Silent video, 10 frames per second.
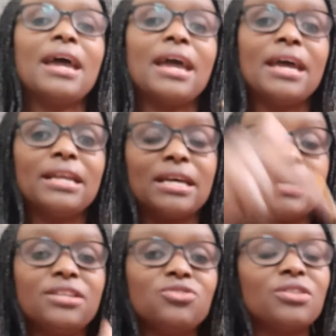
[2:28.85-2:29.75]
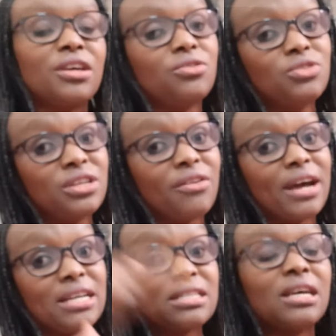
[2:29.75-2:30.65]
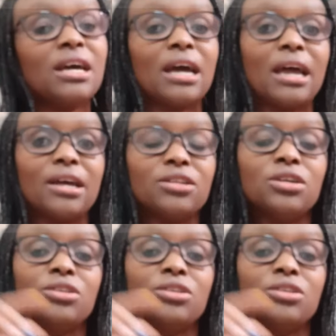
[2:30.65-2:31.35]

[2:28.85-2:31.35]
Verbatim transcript: and into the uterus uh,